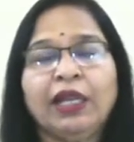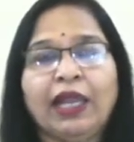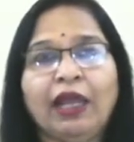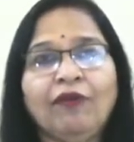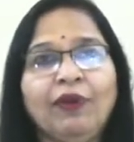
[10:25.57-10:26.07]

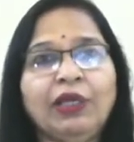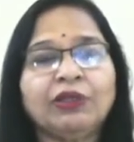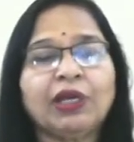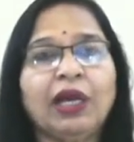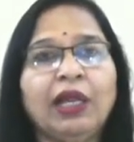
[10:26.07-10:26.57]
Can we
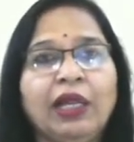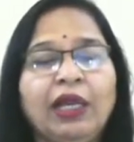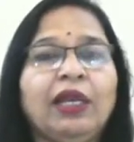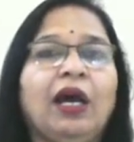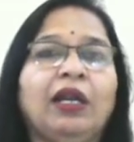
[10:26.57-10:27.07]
try
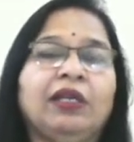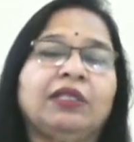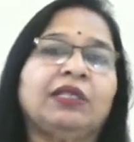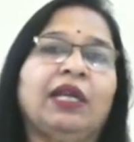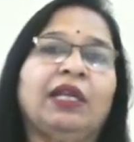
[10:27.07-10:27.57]
and
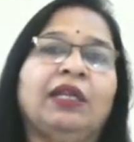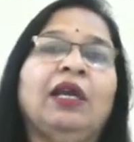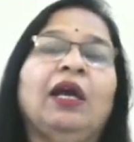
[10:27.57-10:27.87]
understand